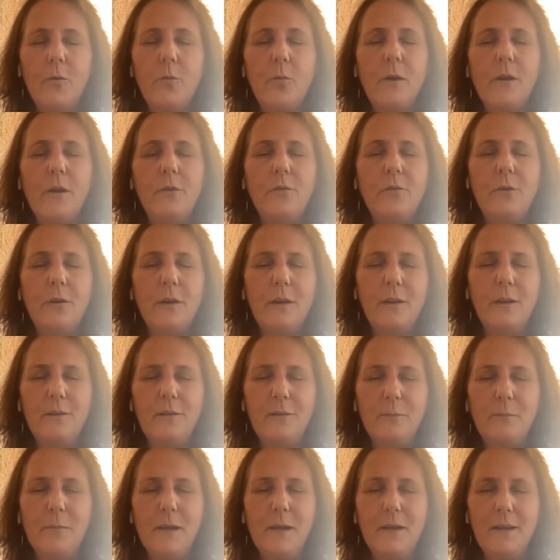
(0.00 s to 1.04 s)
are we
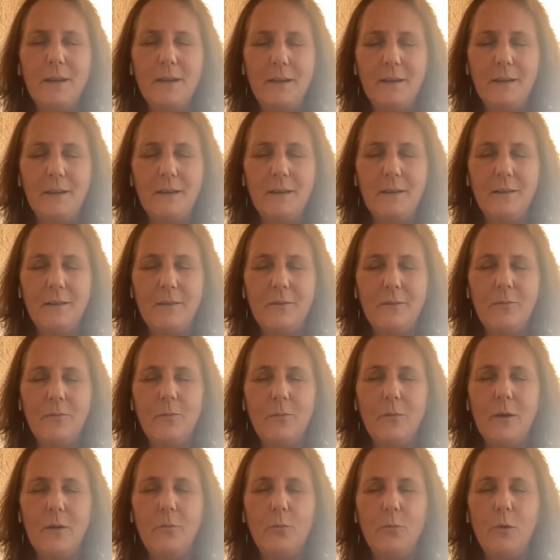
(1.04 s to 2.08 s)
transmitting
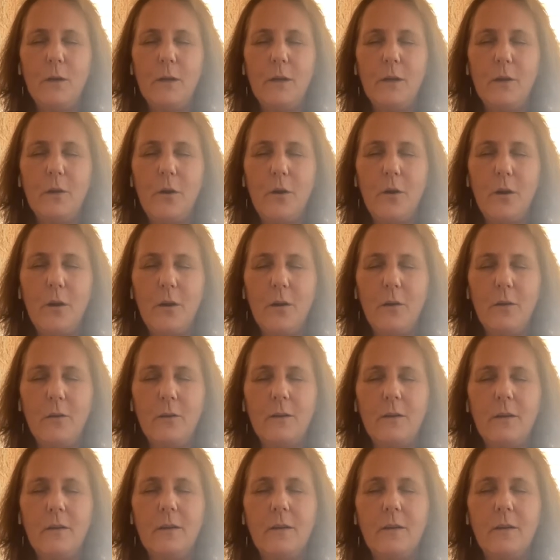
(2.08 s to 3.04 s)
when we are